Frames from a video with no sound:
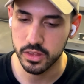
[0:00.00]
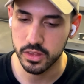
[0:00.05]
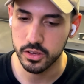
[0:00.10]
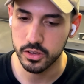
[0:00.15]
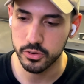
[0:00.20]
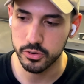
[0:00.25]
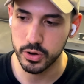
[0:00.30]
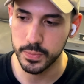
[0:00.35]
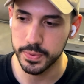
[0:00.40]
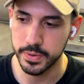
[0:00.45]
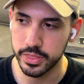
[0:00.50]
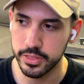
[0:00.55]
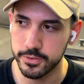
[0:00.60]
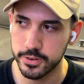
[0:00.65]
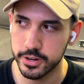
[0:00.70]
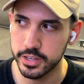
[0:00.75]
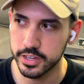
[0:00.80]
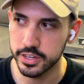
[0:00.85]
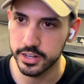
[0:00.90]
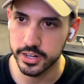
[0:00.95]
group of
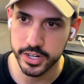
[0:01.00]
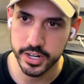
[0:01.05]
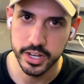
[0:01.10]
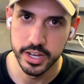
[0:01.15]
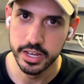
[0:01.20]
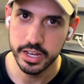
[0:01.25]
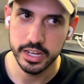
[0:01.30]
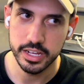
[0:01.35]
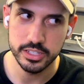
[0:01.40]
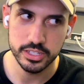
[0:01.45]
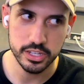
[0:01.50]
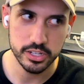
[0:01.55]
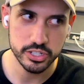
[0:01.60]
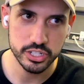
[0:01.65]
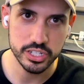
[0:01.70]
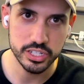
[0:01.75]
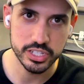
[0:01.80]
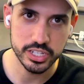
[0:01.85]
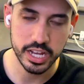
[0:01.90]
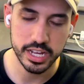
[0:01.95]
three here, and
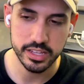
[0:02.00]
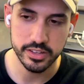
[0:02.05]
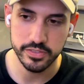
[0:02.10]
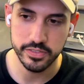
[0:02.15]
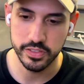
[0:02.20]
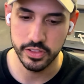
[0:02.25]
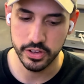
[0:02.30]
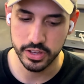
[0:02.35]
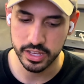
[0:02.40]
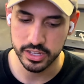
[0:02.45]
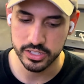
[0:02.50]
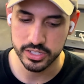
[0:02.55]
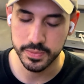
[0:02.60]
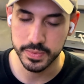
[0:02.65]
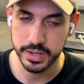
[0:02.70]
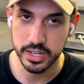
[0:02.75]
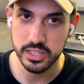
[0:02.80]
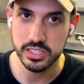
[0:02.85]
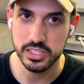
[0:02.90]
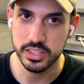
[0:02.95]
she's kind of looking
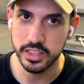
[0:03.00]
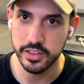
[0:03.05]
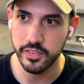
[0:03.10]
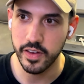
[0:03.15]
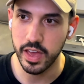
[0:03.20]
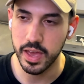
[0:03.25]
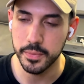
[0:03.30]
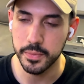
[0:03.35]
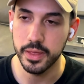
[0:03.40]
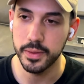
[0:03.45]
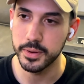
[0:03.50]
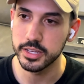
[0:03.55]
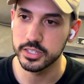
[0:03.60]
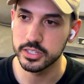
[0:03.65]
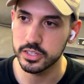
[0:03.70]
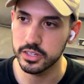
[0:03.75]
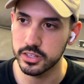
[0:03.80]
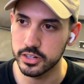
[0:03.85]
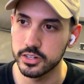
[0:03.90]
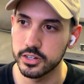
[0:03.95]
somebody else in the family,
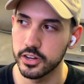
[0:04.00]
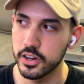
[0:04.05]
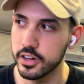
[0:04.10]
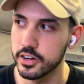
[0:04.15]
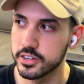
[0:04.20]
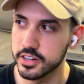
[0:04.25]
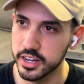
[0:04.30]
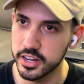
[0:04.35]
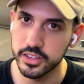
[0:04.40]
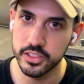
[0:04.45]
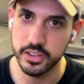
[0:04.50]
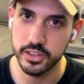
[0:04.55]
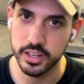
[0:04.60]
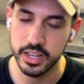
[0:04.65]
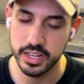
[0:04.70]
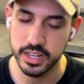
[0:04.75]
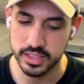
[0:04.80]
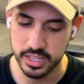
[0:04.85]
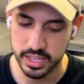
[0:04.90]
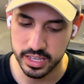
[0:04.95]
basically her daughter now looking
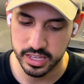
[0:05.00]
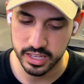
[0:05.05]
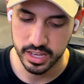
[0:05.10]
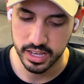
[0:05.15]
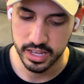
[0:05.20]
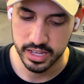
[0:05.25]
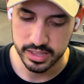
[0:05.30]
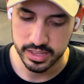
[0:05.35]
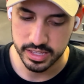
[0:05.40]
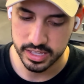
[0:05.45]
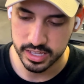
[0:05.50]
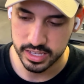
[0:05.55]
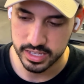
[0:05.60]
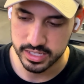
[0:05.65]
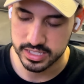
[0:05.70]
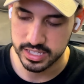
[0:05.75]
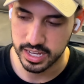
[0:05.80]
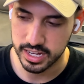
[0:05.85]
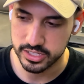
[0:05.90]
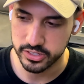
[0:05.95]
on the
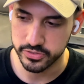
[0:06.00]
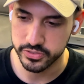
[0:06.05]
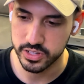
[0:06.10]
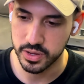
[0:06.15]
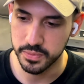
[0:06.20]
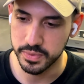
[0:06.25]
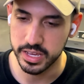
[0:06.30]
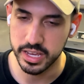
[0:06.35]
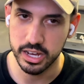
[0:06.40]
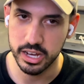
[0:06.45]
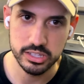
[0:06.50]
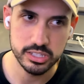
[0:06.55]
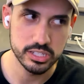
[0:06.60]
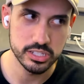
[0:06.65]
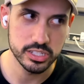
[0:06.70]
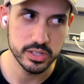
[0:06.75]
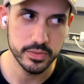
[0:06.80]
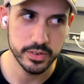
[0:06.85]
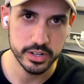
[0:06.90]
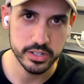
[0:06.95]
insides of somebody else and
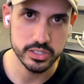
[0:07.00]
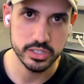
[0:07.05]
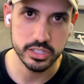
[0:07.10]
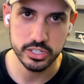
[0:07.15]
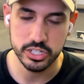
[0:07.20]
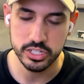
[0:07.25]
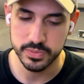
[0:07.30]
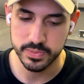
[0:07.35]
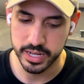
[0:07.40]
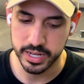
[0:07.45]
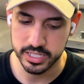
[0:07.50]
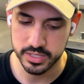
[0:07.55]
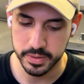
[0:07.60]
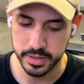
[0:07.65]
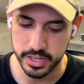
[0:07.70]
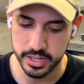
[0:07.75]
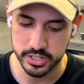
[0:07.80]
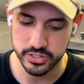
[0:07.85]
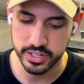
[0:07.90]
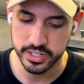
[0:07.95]
someone else that she's possibly
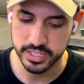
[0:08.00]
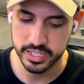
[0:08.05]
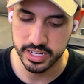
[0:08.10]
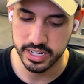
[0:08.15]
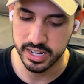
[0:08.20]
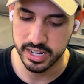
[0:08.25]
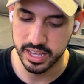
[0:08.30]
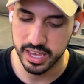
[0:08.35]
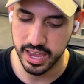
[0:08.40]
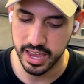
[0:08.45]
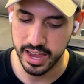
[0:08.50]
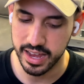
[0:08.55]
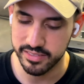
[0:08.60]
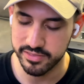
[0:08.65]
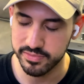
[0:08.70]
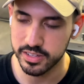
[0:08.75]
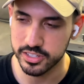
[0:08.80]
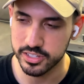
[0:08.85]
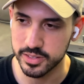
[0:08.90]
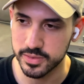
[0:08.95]
interested in and can't have
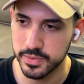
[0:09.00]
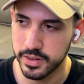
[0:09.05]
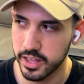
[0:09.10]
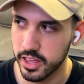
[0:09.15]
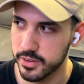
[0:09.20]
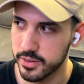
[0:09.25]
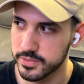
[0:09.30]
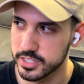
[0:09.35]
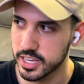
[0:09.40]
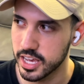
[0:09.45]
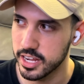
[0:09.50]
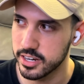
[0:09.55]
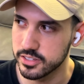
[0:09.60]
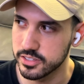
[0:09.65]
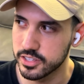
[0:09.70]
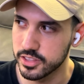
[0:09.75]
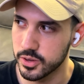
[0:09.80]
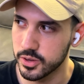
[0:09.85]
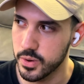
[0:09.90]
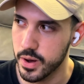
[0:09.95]
because somebody like
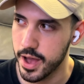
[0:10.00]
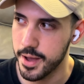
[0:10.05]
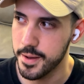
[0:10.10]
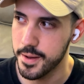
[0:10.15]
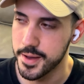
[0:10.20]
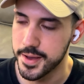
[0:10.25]
Misato's in the way.